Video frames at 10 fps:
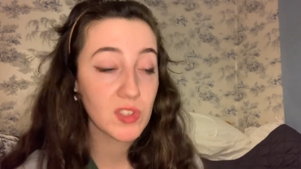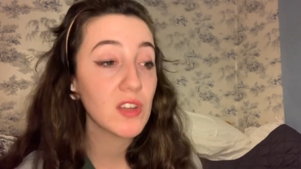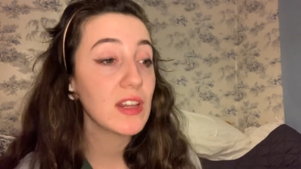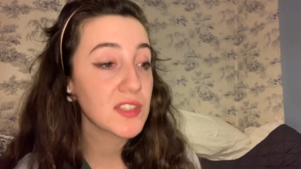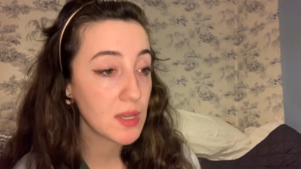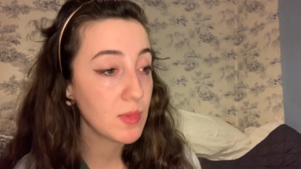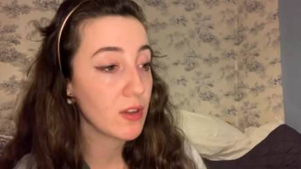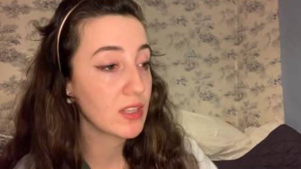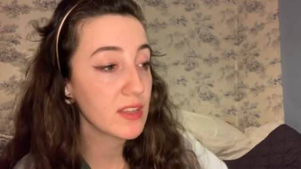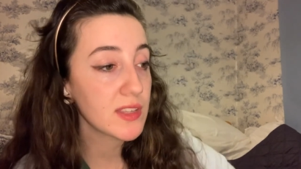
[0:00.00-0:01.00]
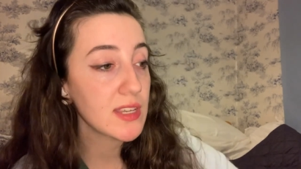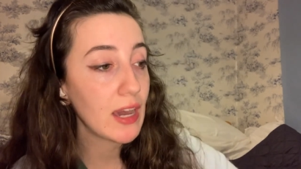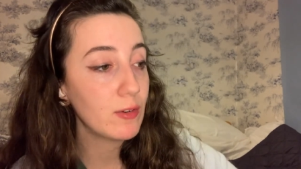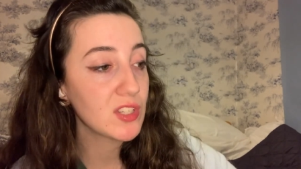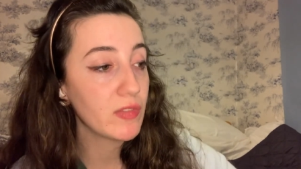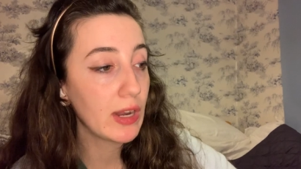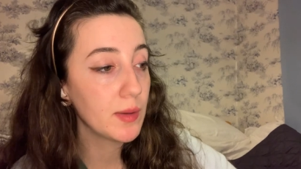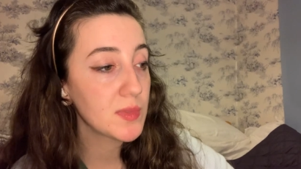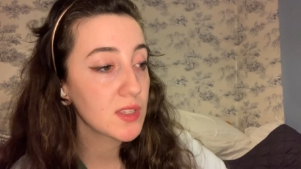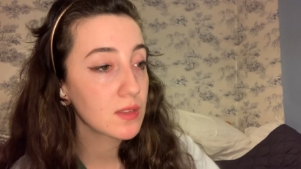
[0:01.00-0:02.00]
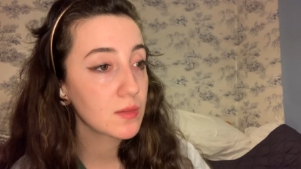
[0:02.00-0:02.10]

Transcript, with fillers: So let's keep going. Let's see how it develops.